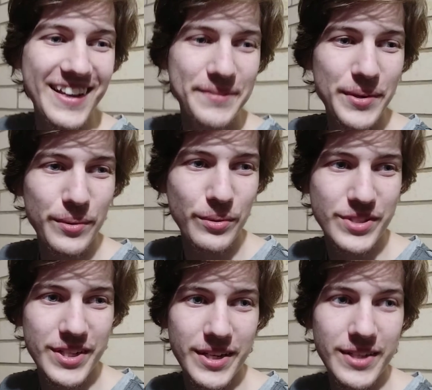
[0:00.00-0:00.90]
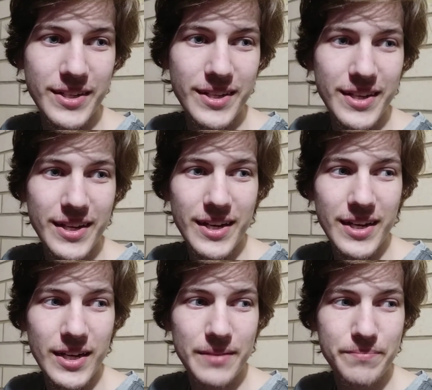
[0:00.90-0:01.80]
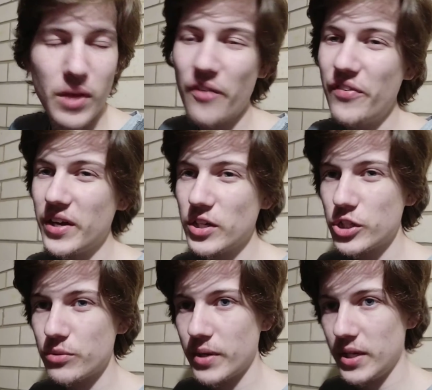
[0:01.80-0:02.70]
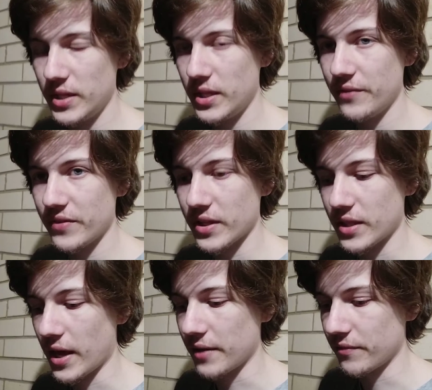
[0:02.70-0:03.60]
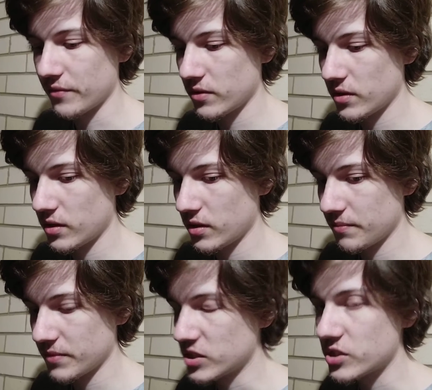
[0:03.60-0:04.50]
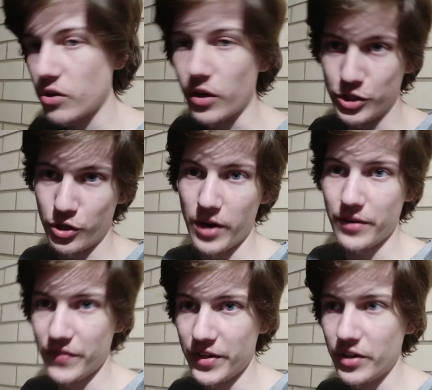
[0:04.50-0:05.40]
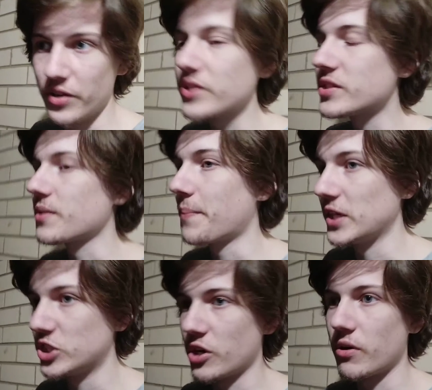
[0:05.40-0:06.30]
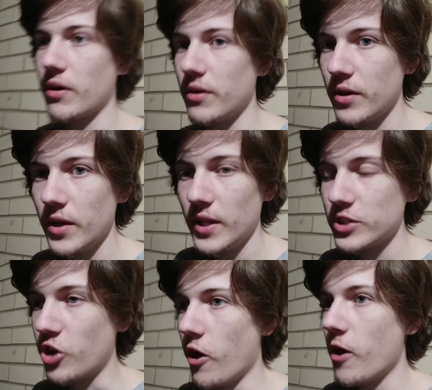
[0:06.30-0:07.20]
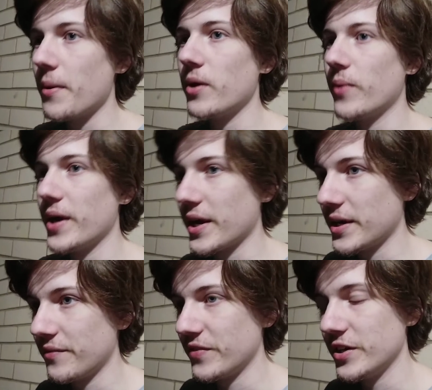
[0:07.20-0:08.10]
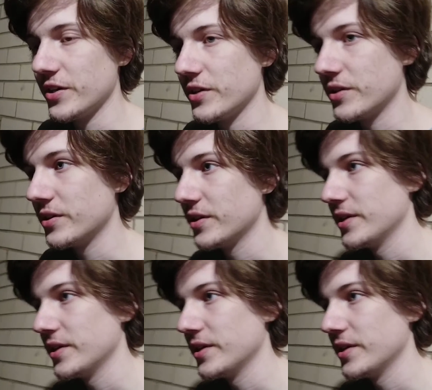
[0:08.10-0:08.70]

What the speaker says: But we'll see. I think I should really leave it at that. This is not a Triton video, this is a Pajero Turbo Wagon video,